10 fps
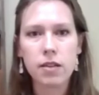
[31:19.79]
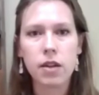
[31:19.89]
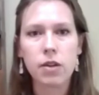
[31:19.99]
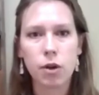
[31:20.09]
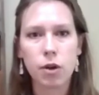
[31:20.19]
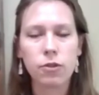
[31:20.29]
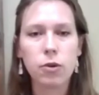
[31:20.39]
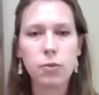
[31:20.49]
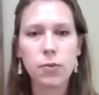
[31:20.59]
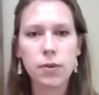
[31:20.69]
and
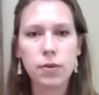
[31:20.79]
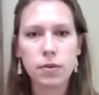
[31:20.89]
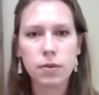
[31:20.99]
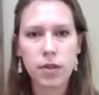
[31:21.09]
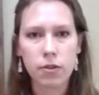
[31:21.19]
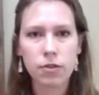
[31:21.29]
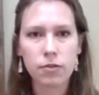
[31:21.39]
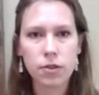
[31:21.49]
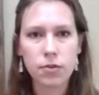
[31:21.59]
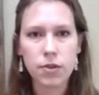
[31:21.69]
non-renewable natural
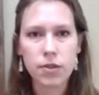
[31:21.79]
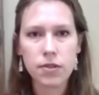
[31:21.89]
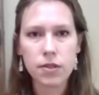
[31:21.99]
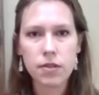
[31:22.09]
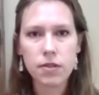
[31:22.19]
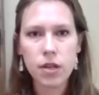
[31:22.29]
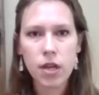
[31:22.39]
resources.